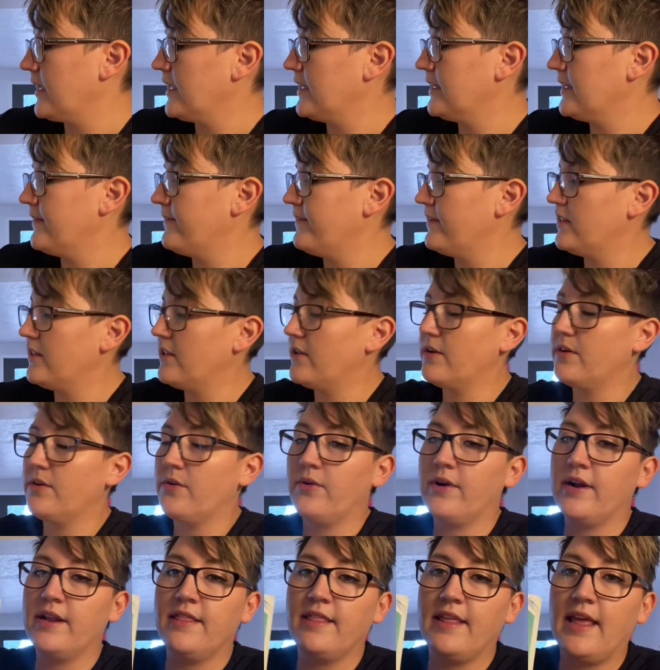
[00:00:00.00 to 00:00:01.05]
live in the
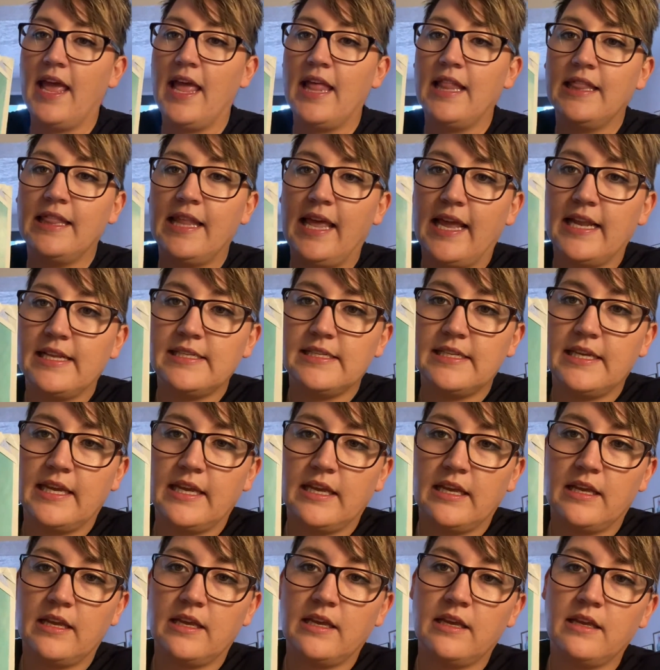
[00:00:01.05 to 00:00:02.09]
North Atlantic.
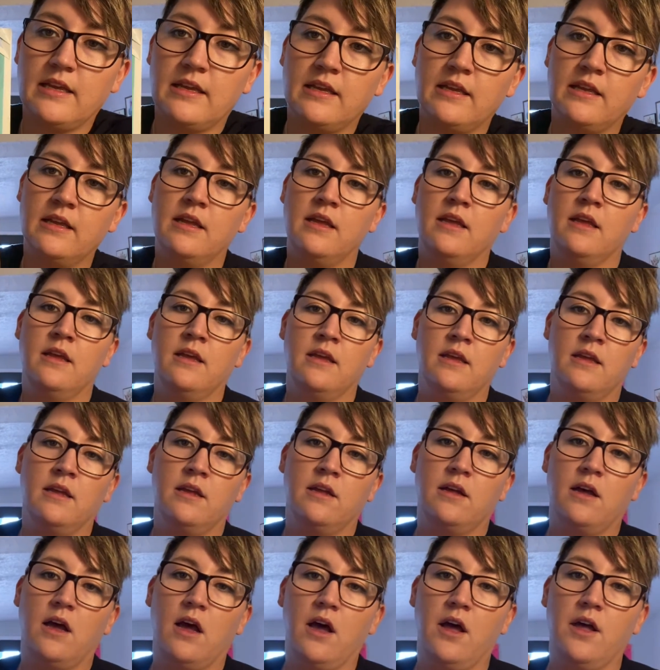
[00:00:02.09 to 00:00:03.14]

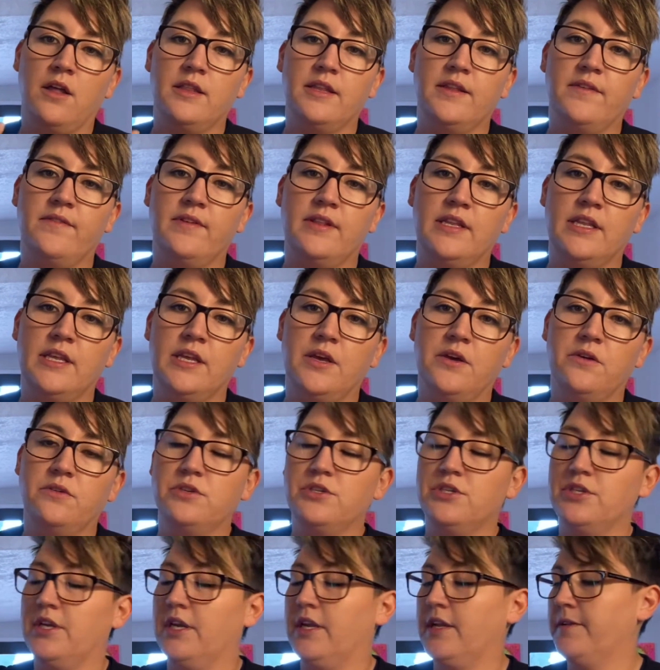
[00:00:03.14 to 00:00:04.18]
All live in the
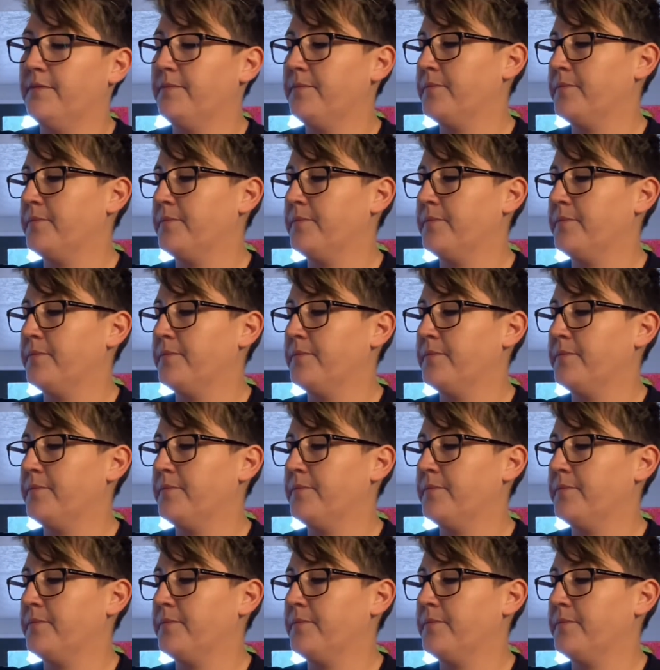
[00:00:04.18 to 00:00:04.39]
ocean.